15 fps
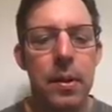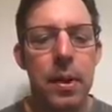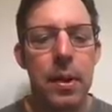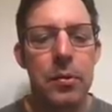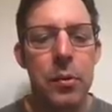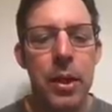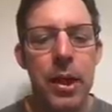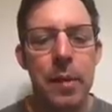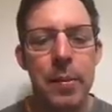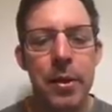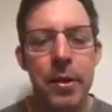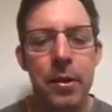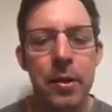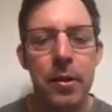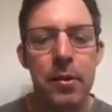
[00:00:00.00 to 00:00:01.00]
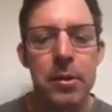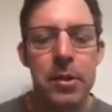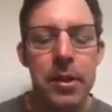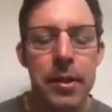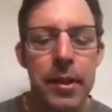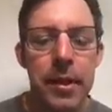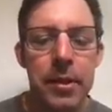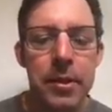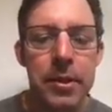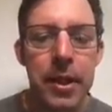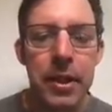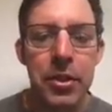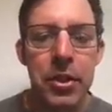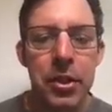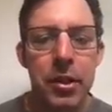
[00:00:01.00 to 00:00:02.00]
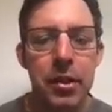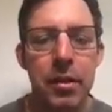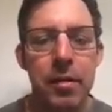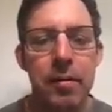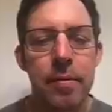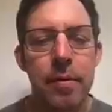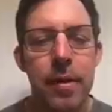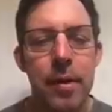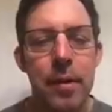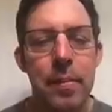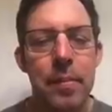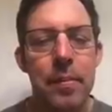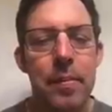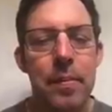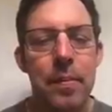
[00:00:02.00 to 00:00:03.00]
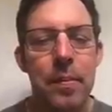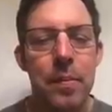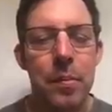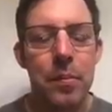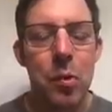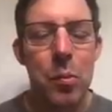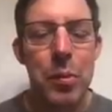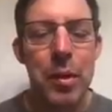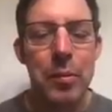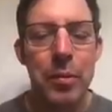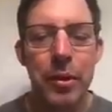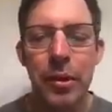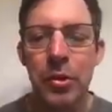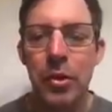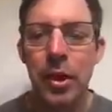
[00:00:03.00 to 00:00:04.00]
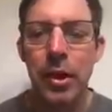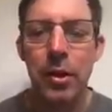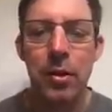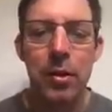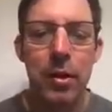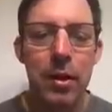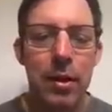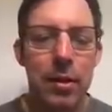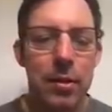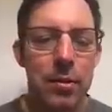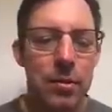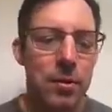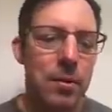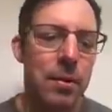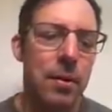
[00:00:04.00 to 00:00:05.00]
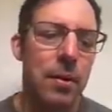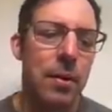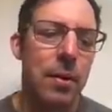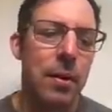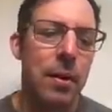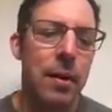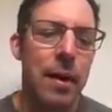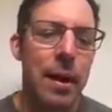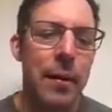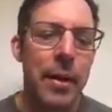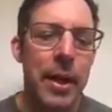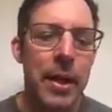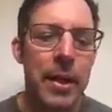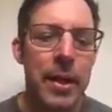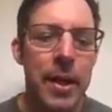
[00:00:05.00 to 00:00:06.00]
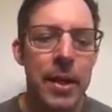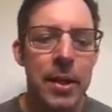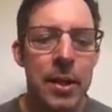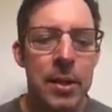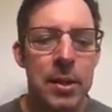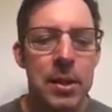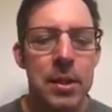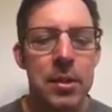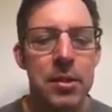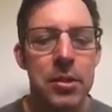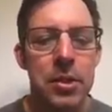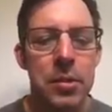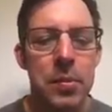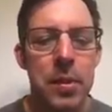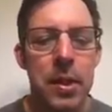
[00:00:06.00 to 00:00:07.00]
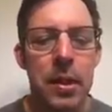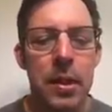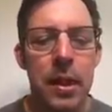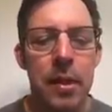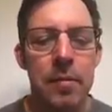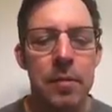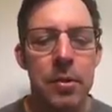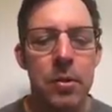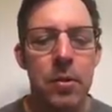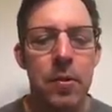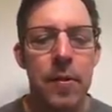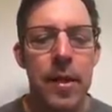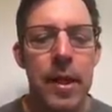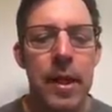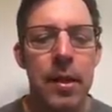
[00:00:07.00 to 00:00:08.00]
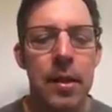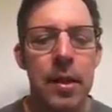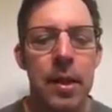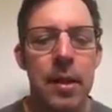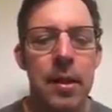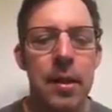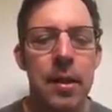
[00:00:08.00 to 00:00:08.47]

as we get up here close to the intersection of um, Mormon Immigrant Trail and Highway eighty-eight, you can see there's just been a lot of fuel thinning done